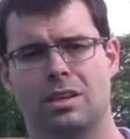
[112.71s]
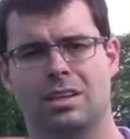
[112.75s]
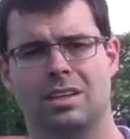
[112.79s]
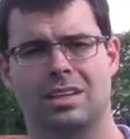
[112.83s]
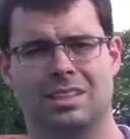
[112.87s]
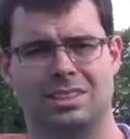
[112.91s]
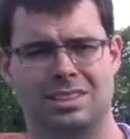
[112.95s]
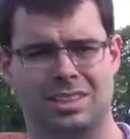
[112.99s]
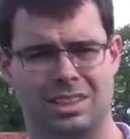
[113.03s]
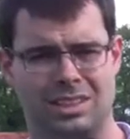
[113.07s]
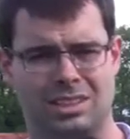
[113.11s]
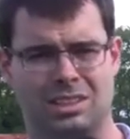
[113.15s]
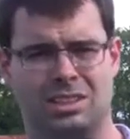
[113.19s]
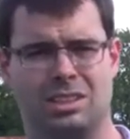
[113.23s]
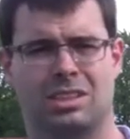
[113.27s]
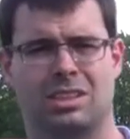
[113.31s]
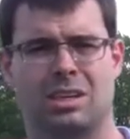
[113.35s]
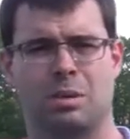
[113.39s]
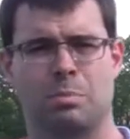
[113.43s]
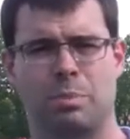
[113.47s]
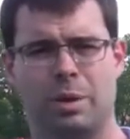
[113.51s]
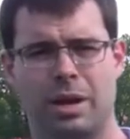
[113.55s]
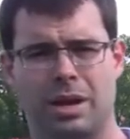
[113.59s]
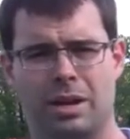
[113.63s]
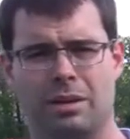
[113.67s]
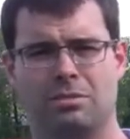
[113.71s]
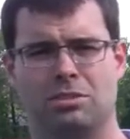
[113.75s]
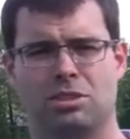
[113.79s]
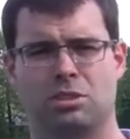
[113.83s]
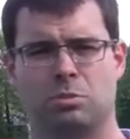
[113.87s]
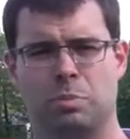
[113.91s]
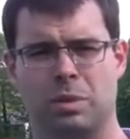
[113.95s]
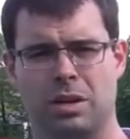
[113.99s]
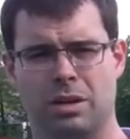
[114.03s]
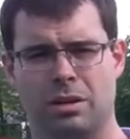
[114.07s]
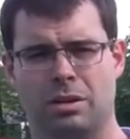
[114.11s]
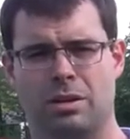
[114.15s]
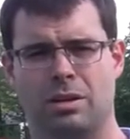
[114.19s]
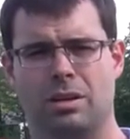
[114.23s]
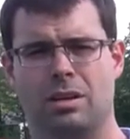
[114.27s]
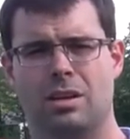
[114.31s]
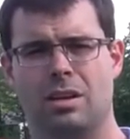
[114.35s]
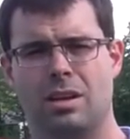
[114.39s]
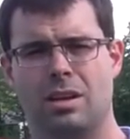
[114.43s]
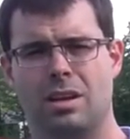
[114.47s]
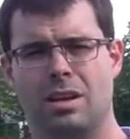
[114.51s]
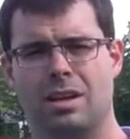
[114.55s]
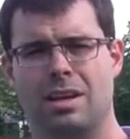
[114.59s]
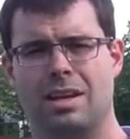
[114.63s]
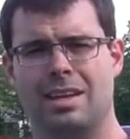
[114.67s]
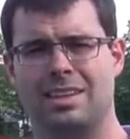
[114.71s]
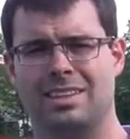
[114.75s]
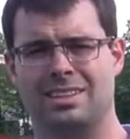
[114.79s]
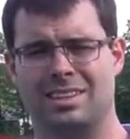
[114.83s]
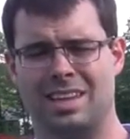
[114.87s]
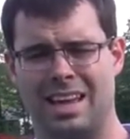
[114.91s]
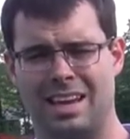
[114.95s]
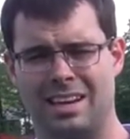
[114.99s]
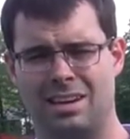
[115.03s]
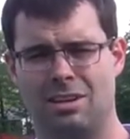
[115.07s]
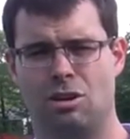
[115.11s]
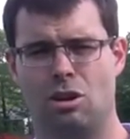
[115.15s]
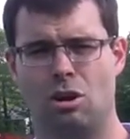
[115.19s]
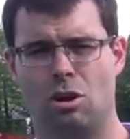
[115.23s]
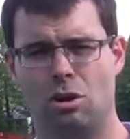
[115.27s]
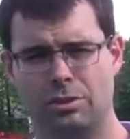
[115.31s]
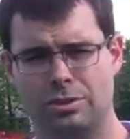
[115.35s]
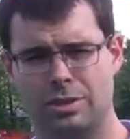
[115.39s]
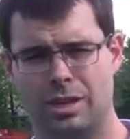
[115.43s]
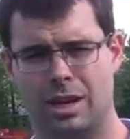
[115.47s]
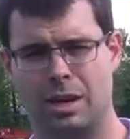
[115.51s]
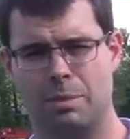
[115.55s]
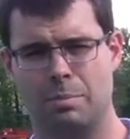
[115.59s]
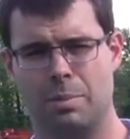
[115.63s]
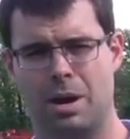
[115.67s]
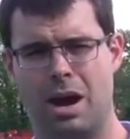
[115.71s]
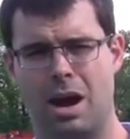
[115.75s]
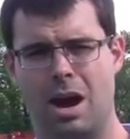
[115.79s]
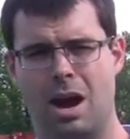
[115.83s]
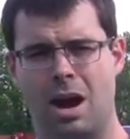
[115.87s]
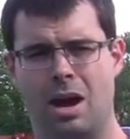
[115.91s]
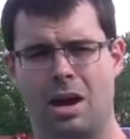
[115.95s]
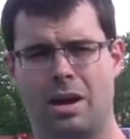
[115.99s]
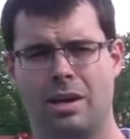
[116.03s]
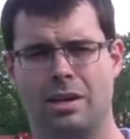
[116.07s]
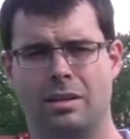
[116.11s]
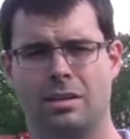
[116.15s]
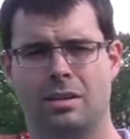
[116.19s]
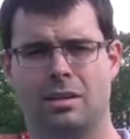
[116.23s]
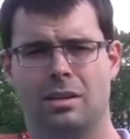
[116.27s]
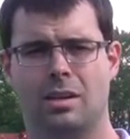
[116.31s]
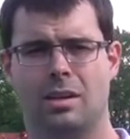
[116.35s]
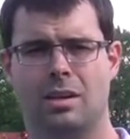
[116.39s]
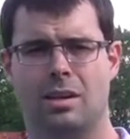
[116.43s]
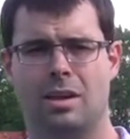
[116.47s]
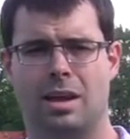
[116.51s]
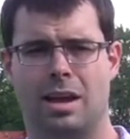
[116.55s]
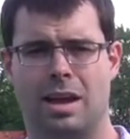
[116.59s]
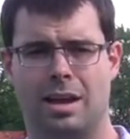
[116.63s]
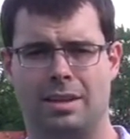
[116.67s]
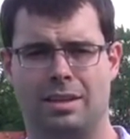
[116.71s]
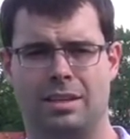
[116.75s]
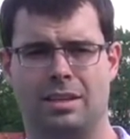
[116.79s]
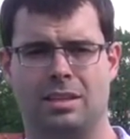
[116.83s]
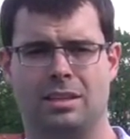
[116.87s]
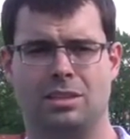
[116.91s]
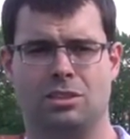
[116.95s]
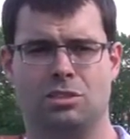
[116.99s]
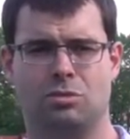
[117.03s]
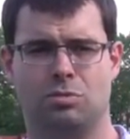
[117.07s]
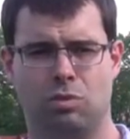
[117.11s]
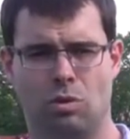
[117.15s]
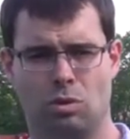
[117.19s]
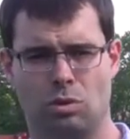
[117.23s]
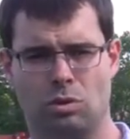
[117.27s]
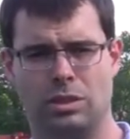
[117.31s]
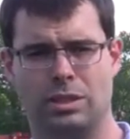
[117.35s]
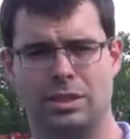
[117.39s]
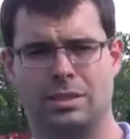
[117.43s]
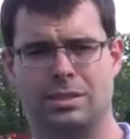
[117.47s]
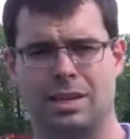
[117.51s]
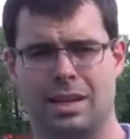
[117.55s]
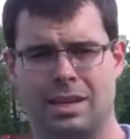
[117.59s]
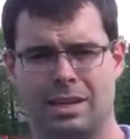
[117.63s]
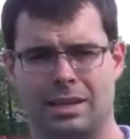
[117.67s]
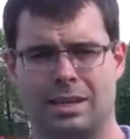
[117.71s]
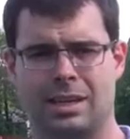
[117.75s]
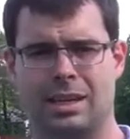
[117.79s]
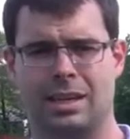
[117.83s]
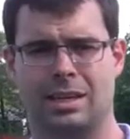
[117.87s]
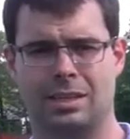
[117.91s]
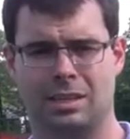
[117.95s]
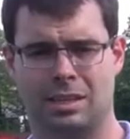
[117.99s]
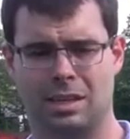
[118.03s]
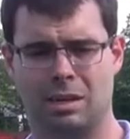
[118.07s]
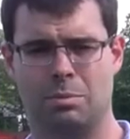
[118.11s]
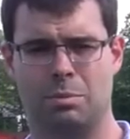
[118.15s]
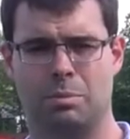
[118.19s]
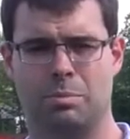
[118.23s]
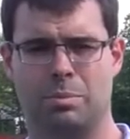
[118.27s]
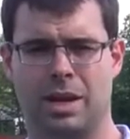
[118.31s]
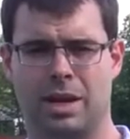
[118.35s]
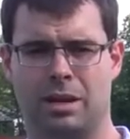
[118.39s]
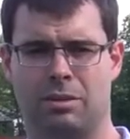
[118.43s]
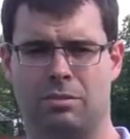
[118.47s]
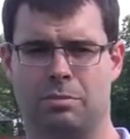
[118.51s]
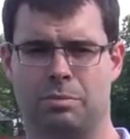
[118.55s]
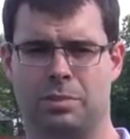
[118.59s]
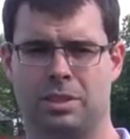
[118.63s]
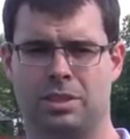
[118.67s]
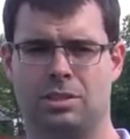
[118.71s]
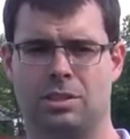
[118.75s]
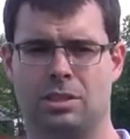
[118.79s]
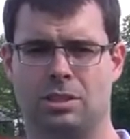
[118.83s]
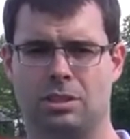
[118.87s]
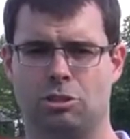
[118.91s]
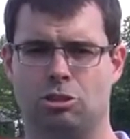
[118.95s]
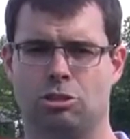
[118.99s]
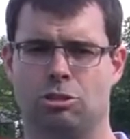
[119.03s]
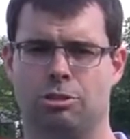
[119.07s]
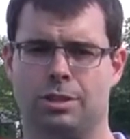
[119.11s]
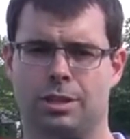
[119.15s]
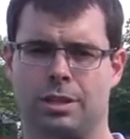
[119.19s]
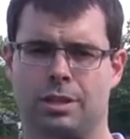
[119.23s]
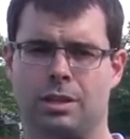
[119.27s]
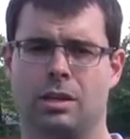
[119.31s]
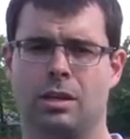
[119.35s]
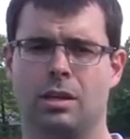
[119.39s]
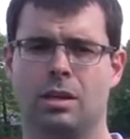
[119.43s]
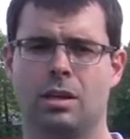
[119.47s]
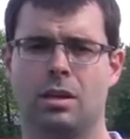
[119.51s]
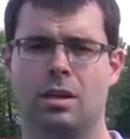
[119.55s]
He said his competitive spirit is at an all-time high and that he's fully dedicated to coming back from this injury.